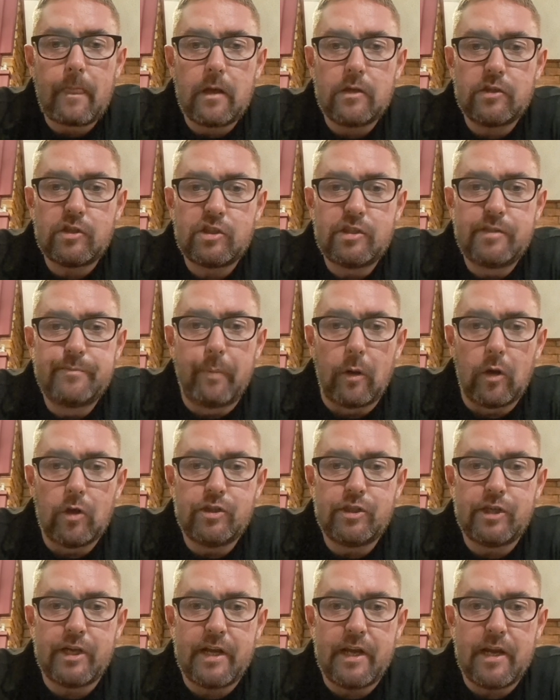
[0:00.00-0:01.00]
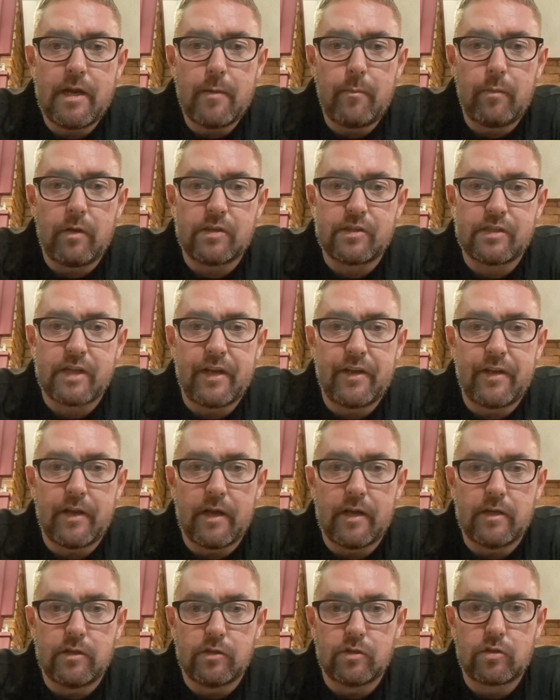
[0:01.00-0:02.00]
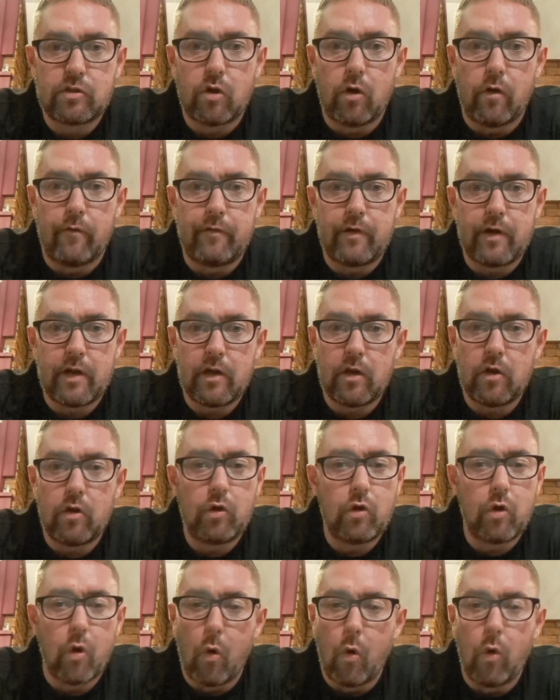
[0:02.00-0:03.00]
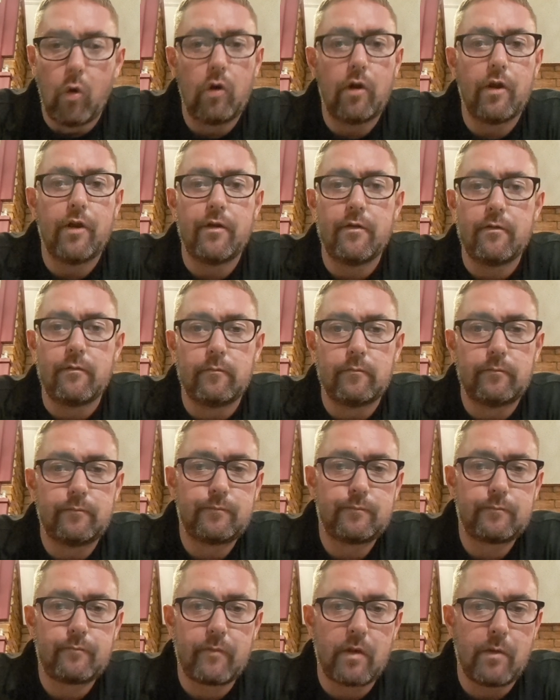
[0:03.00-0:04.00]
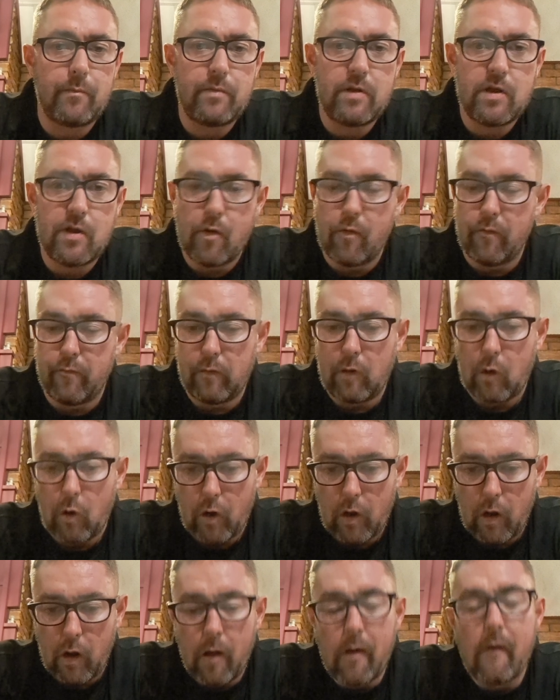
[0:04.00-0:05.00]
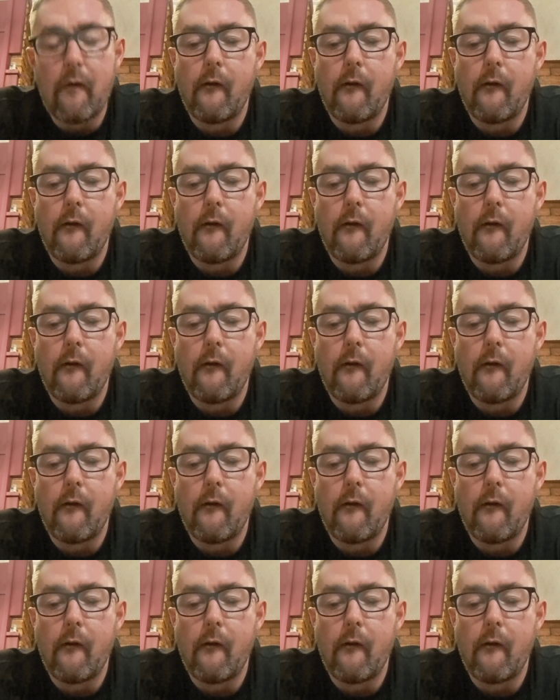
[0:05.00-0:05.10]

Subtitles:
Spongy placenta, just covered in golden, beautiful oil.